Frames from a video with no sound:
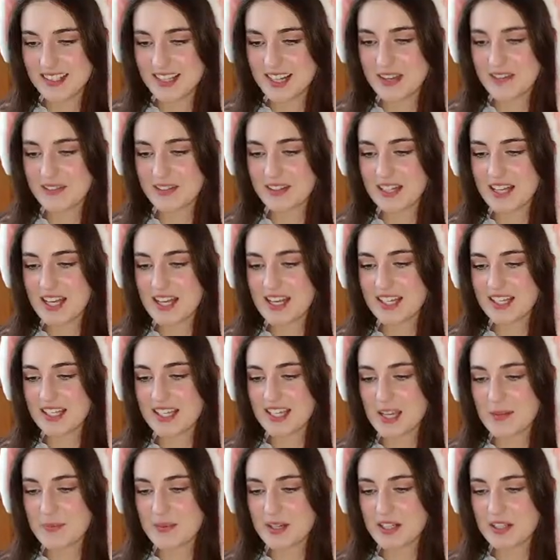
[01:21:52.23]
I'm glad I
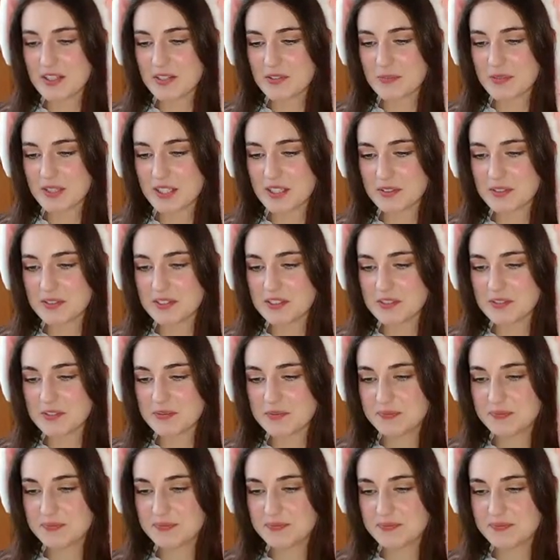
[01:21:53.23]
came out of my
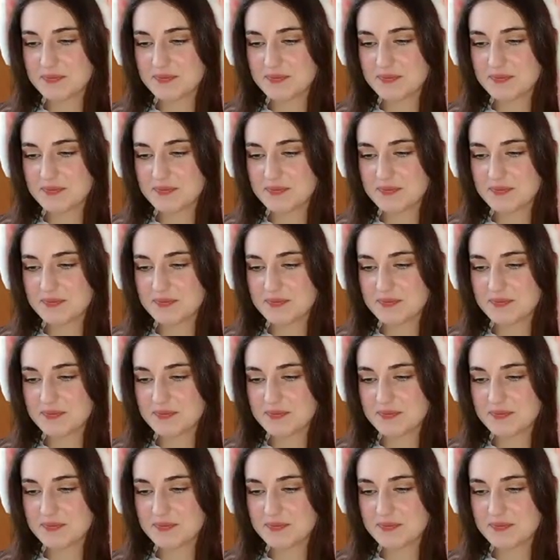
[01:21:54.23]
room.